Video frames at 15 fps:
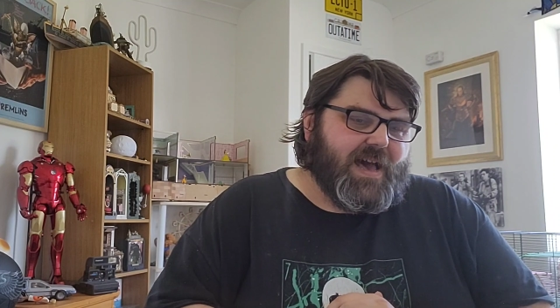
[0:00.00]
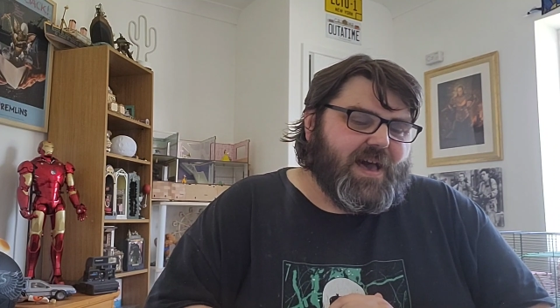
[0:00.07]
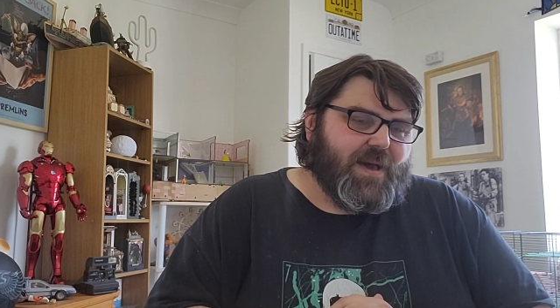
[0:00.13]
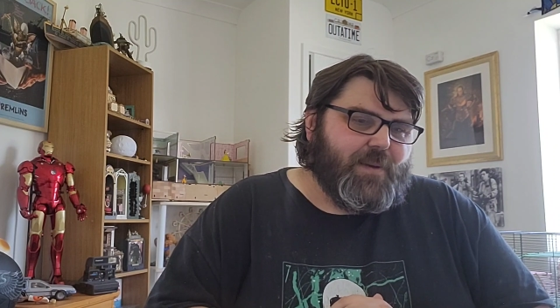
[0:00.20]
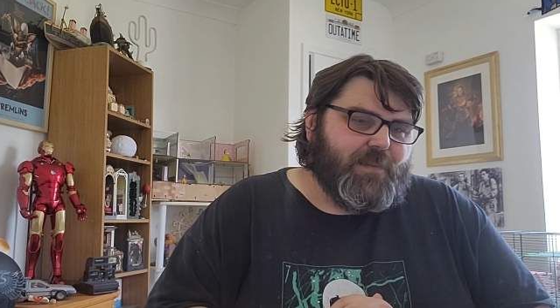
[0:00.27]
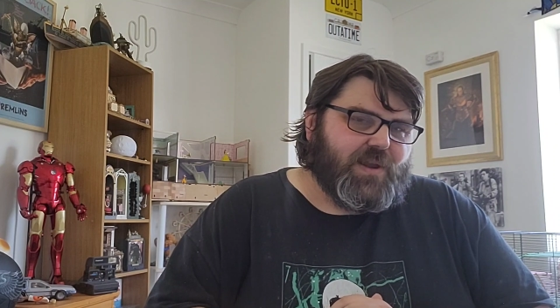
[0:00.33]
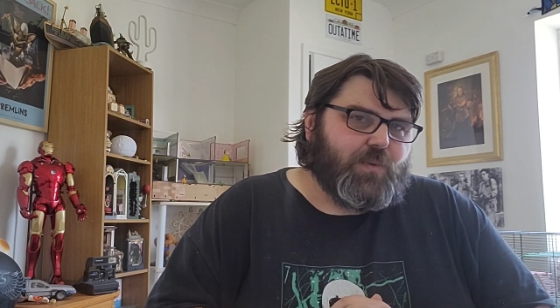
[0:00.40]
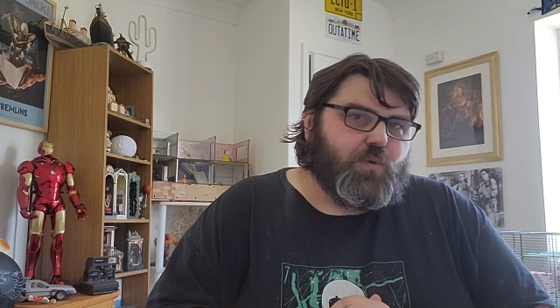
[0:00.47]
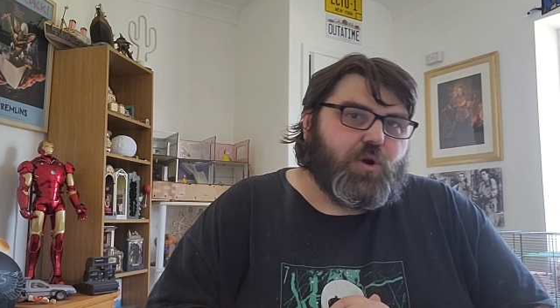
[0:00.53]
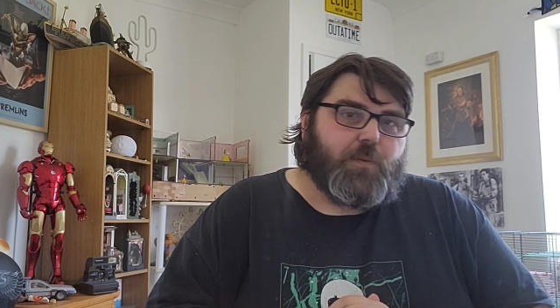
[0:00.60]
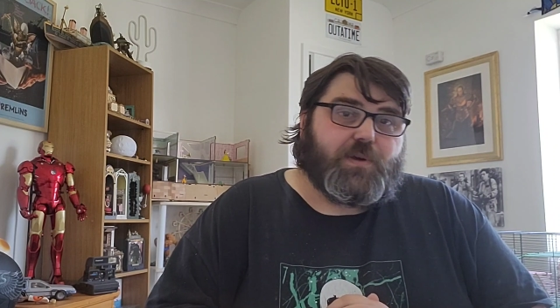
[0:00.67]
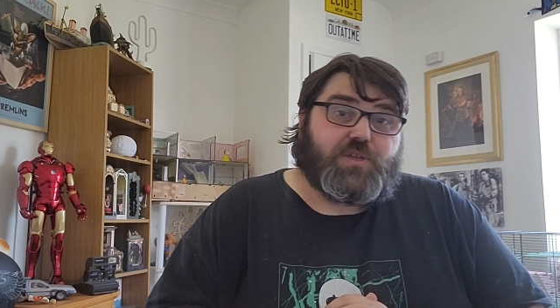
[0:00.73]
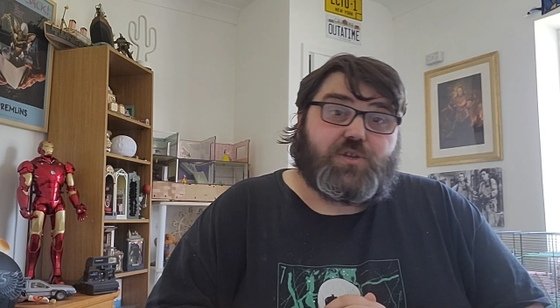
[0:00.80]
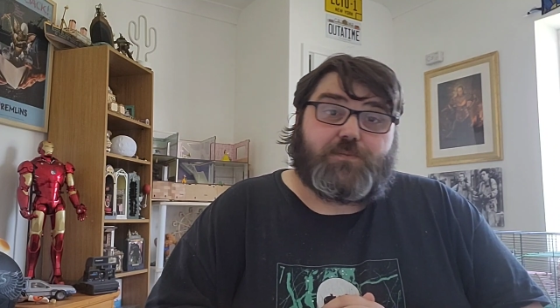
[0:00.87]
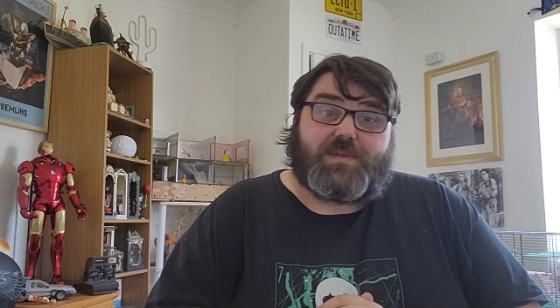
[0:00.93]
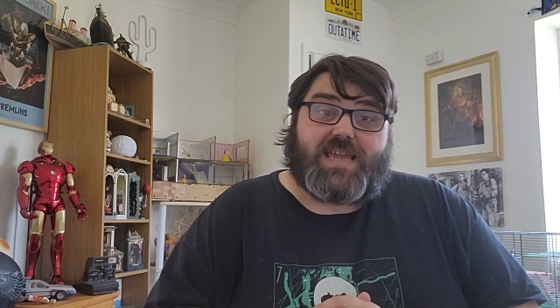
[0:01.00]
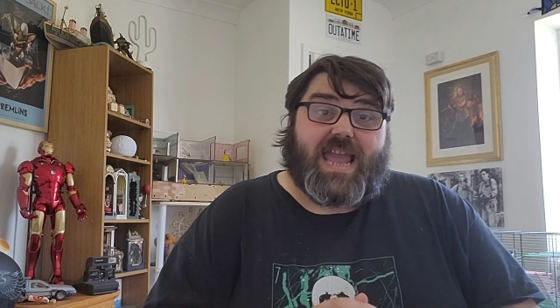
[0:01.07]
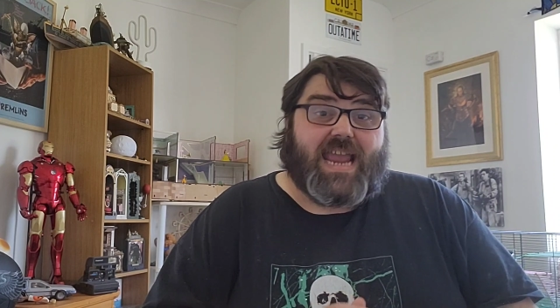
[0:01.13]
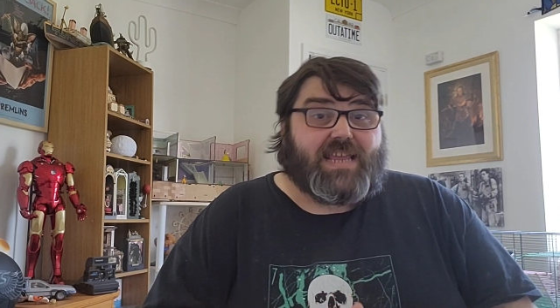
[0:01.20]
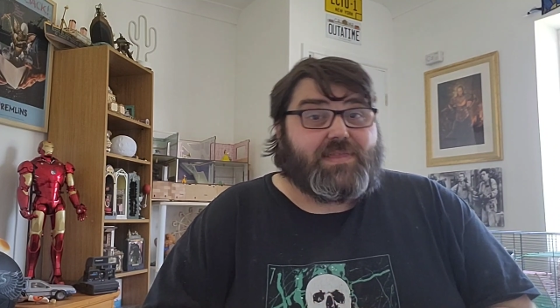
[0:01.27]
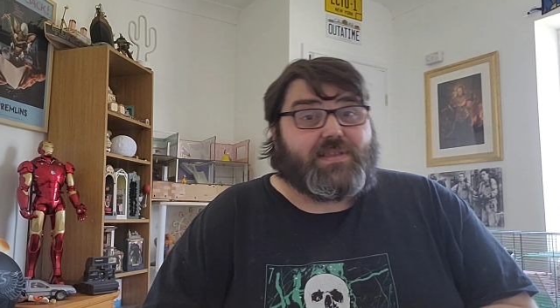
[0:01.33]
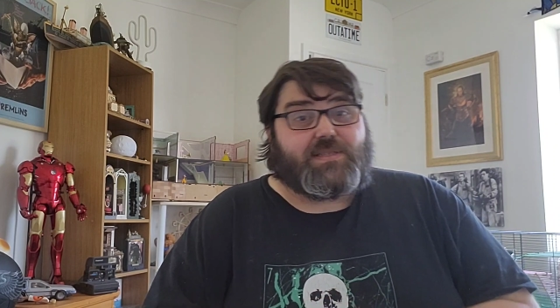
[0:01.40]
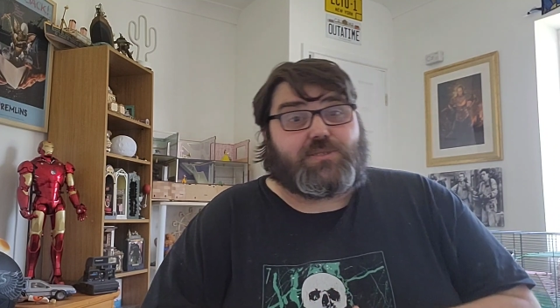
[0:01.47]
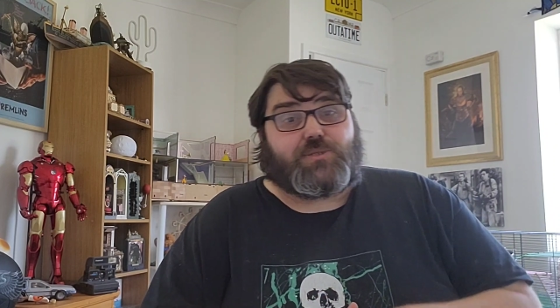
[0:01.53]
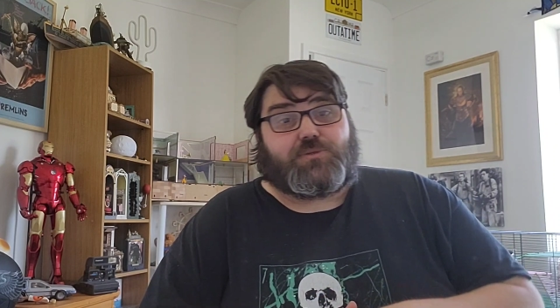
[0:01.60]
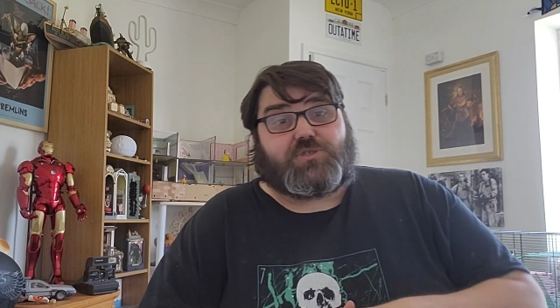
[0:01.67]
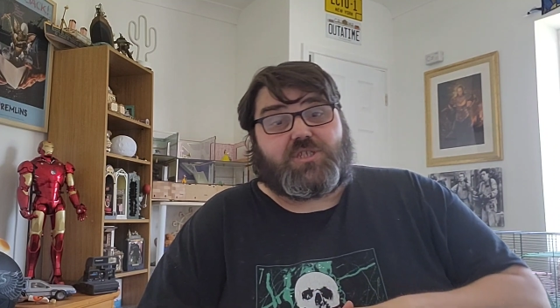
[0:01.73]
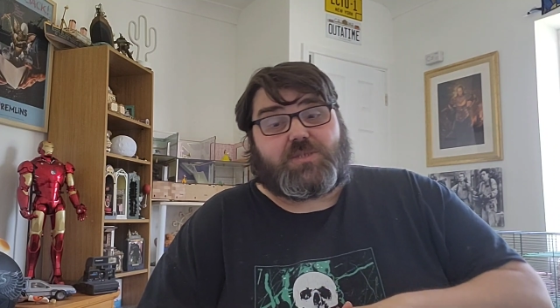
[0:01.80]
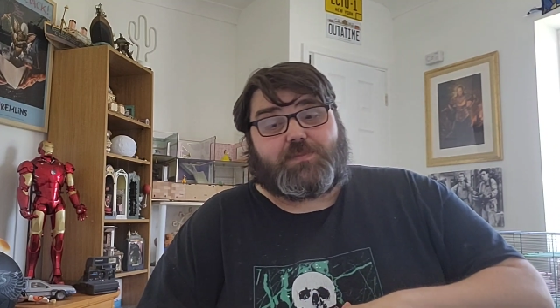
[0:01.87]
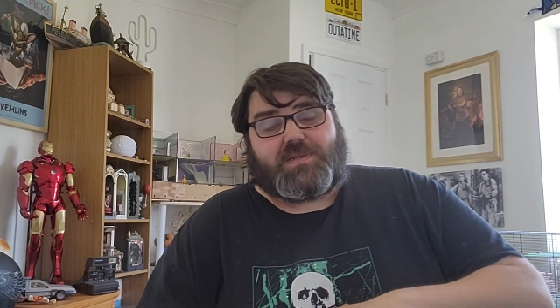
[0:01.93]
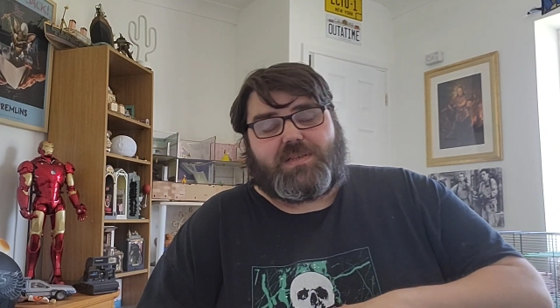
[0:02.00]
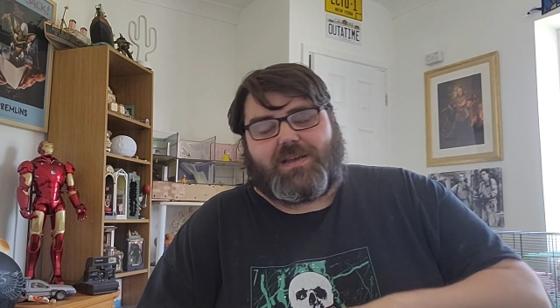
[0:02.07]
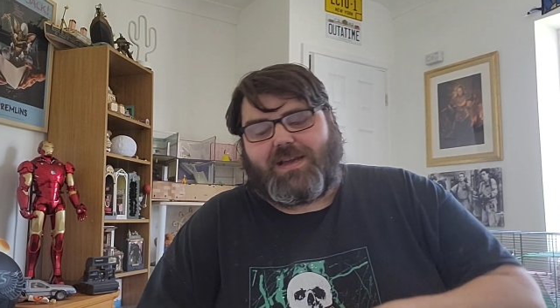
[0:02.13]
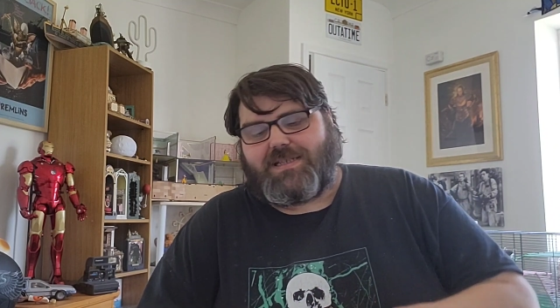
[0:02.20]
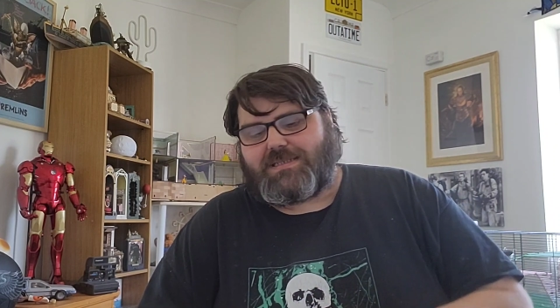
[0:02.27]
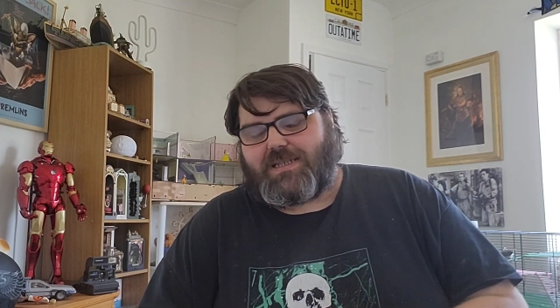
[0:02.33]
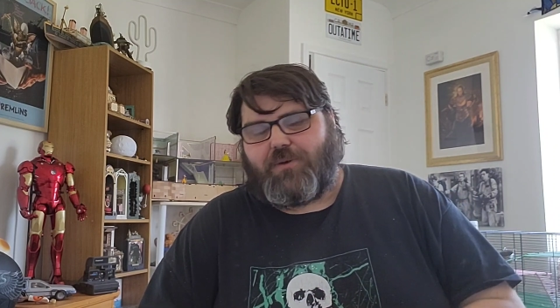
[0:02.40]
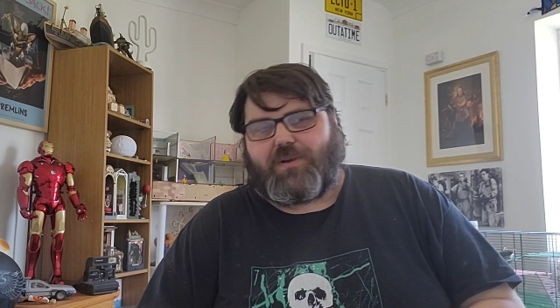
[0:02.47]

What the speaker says: In a world where you can be anything at all, just be nice.